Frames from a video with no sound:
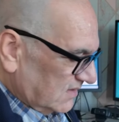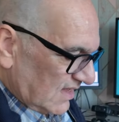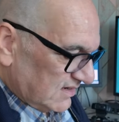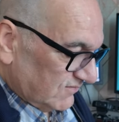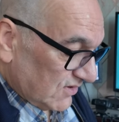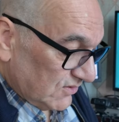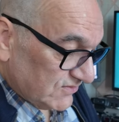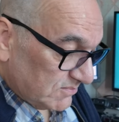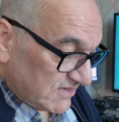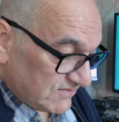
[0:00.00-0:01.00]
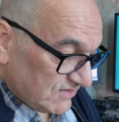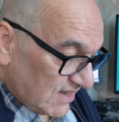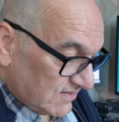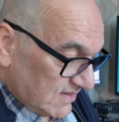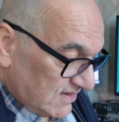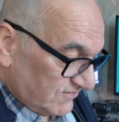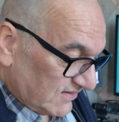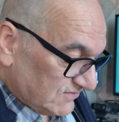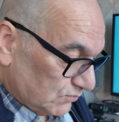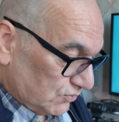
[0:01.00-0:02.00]
the kind of close-upness you get there, if
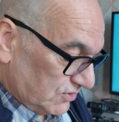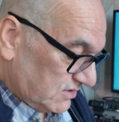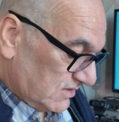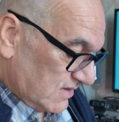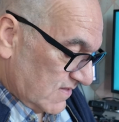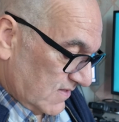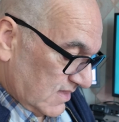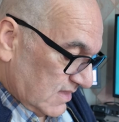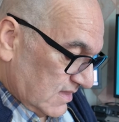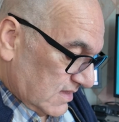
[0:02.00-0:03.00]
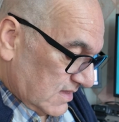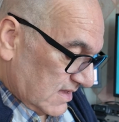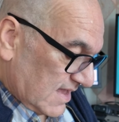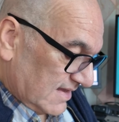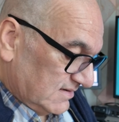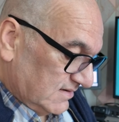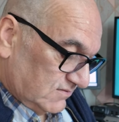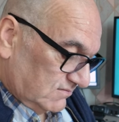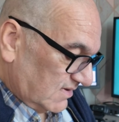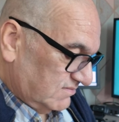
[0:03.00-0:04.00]
that's a word. And
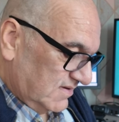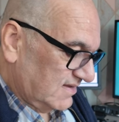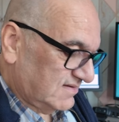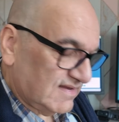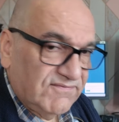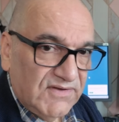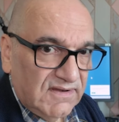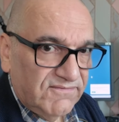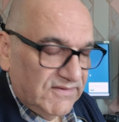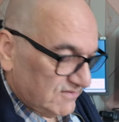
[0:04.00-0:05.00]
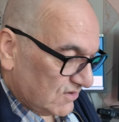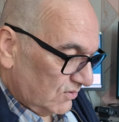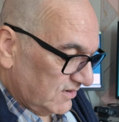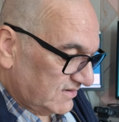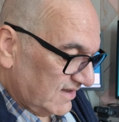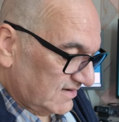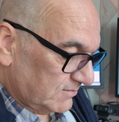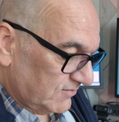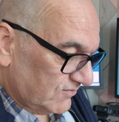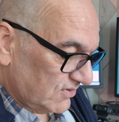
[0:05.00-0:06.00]
it definitely feels a quality
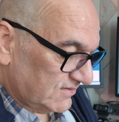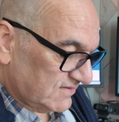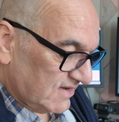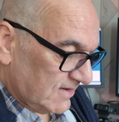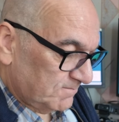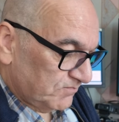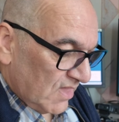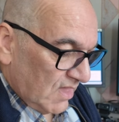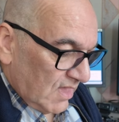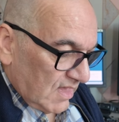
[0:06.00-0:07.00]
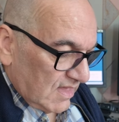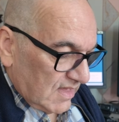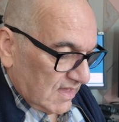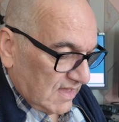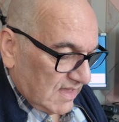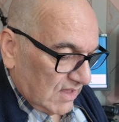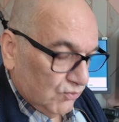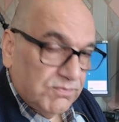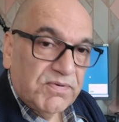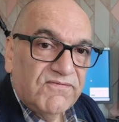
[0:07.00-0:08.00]
item, I've got to say. I
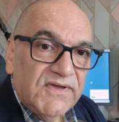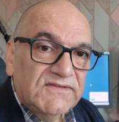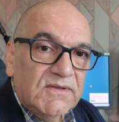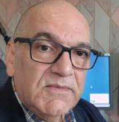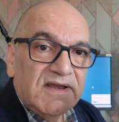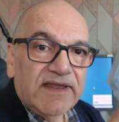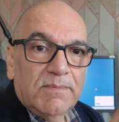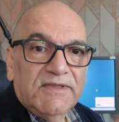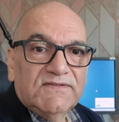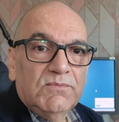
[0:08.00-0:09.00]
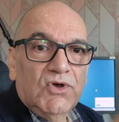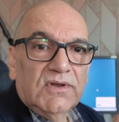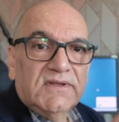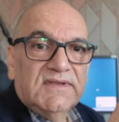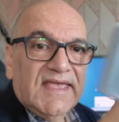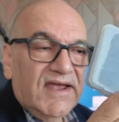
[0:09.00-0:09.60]
would prefer something a little bit smaller to